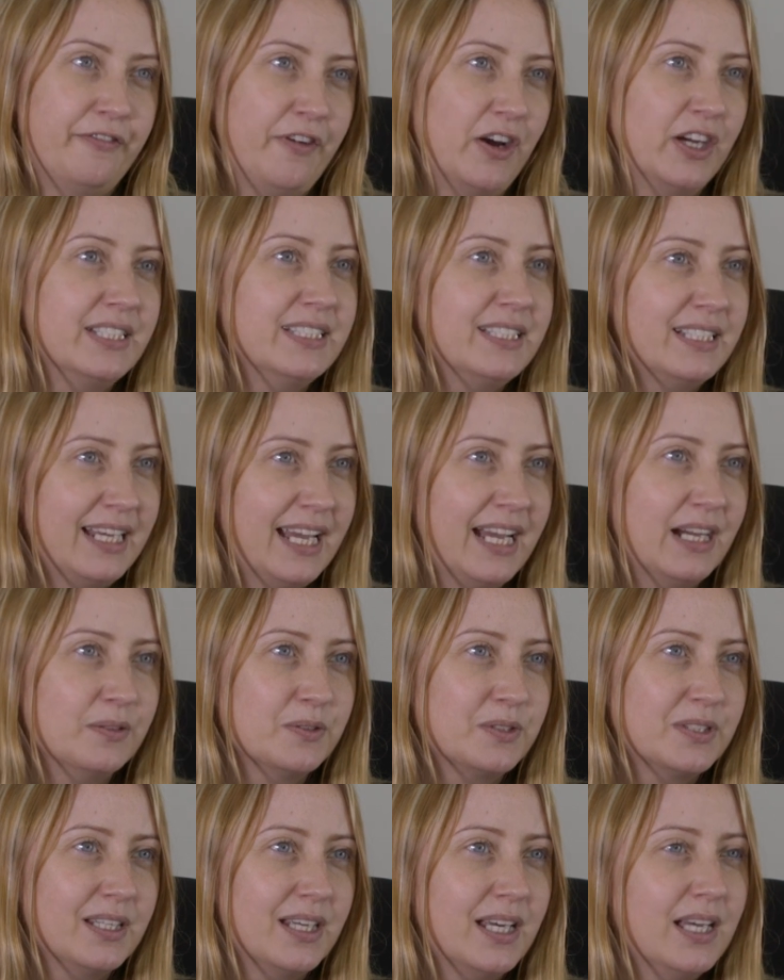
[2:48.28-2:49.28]
finding
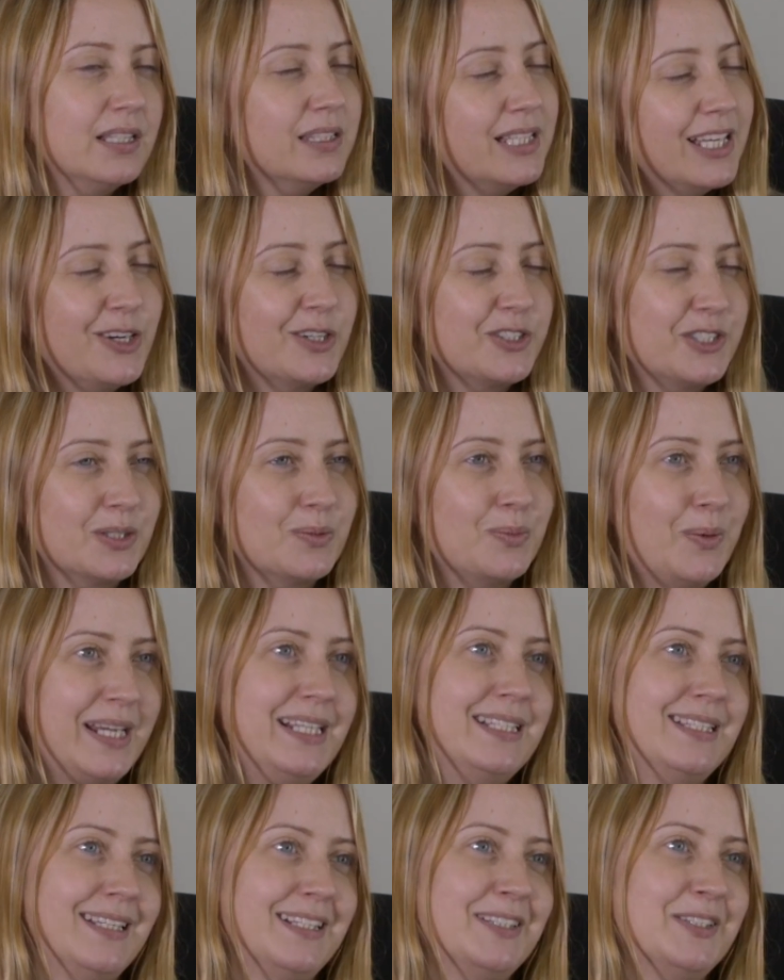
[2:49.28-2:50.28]
out. They're not just
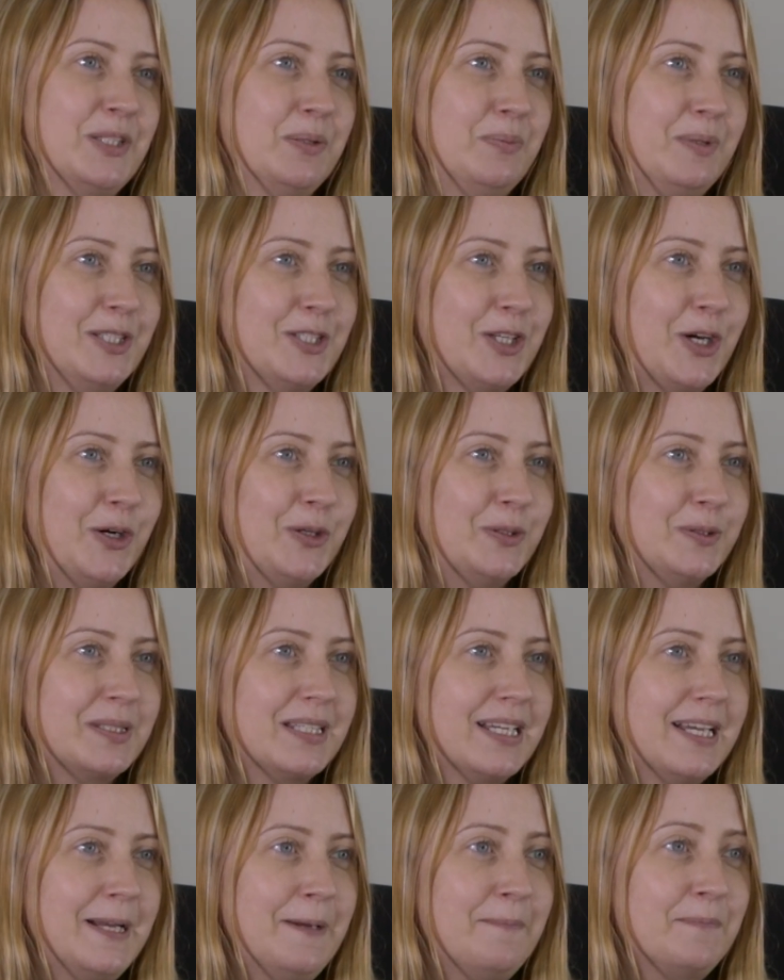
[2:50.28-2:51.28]
waiting to be told.
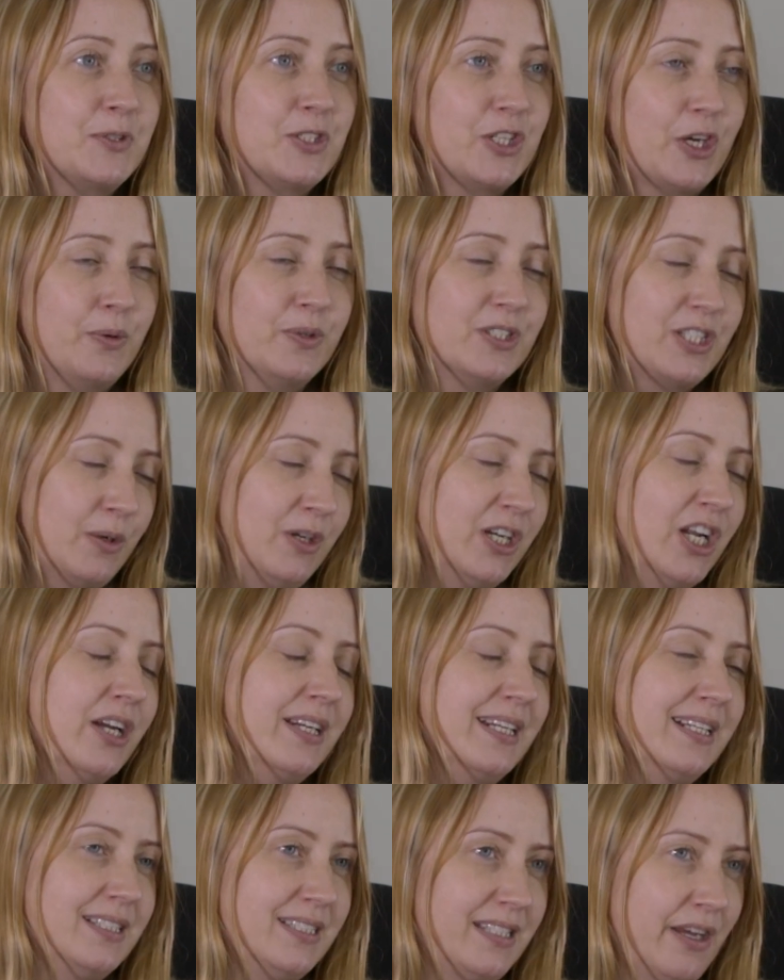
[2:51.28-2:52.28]
So
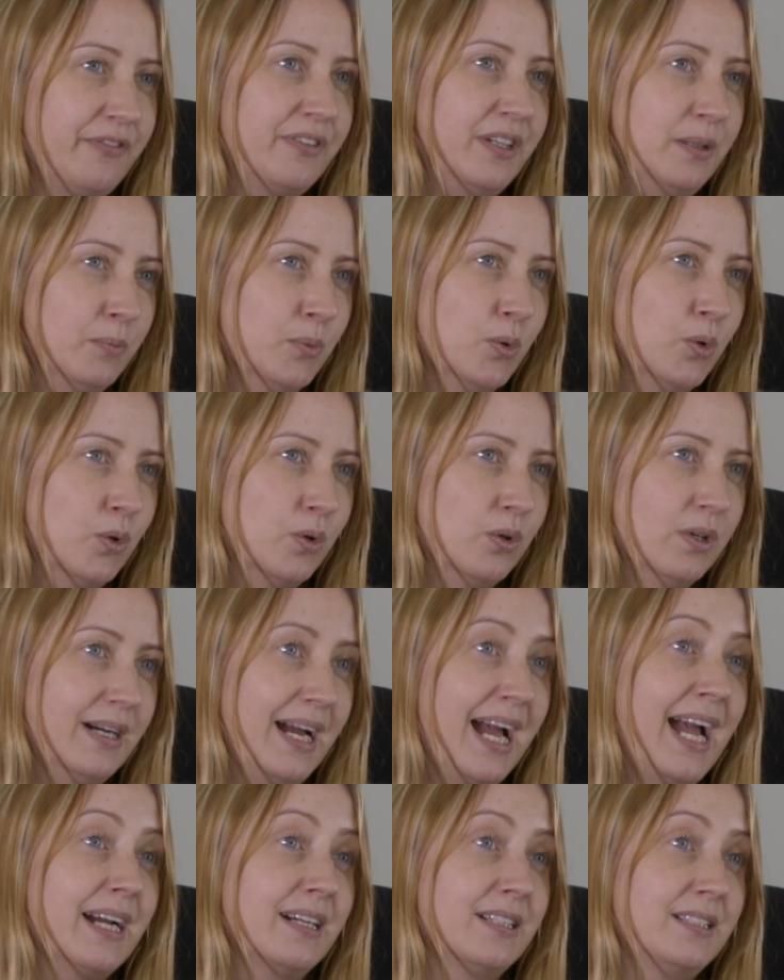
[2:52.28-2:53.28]
learning is definitely more
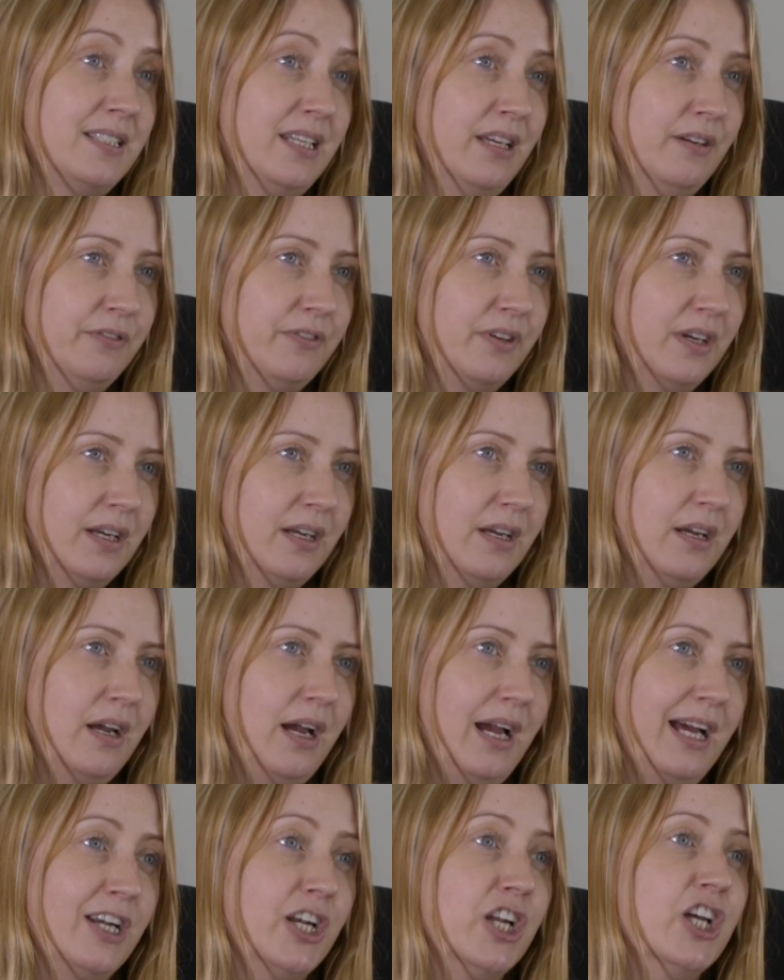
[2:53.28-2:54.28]
active,
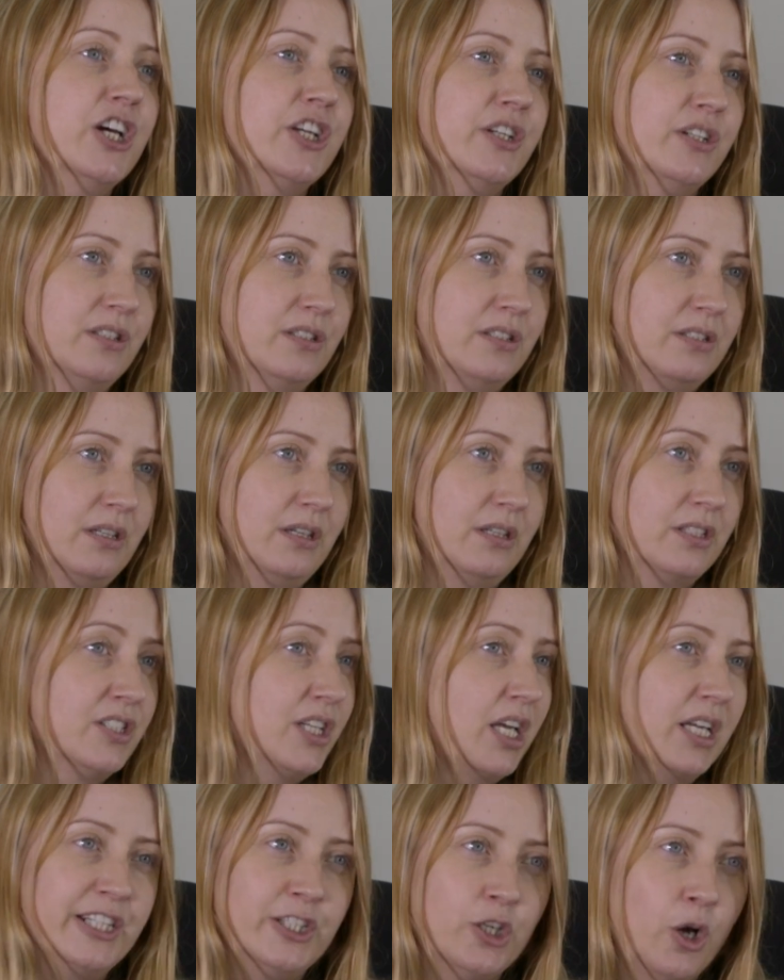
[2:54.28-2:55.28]
and learners are
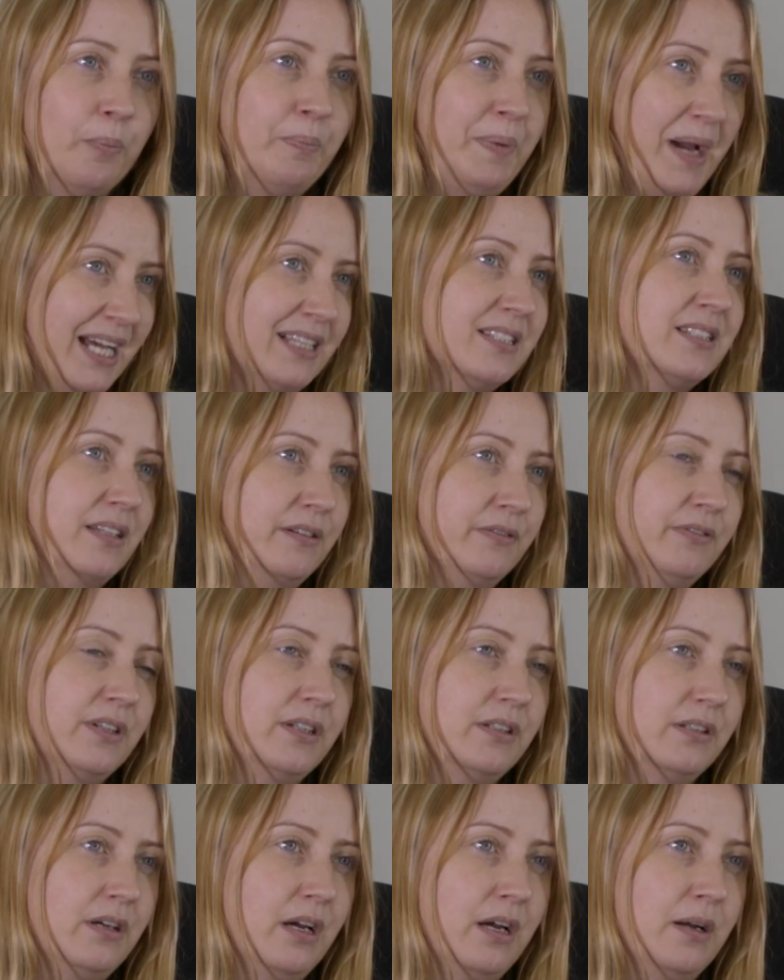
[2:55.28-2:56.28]
certainly not passive
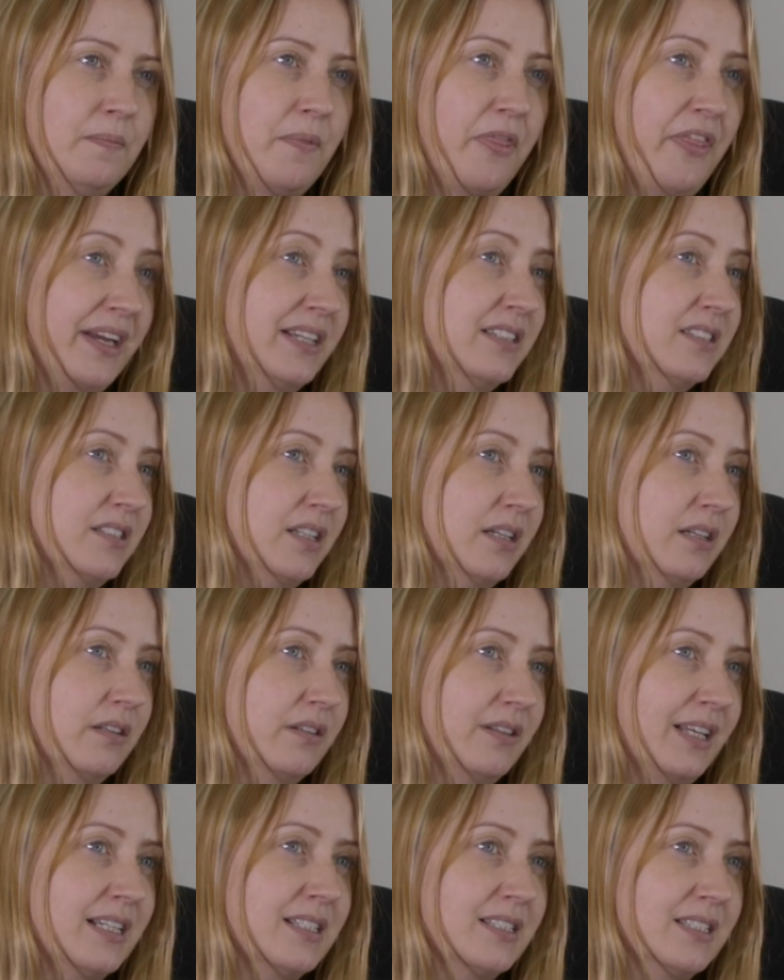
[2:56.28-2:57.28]
thanks
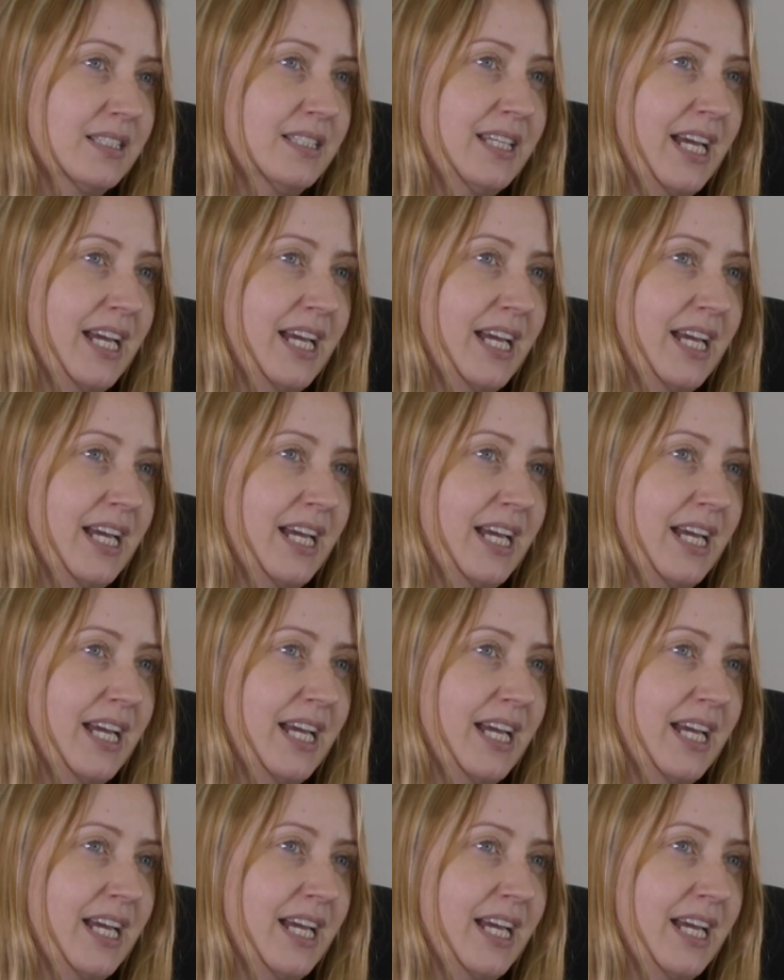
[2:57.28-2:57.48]
to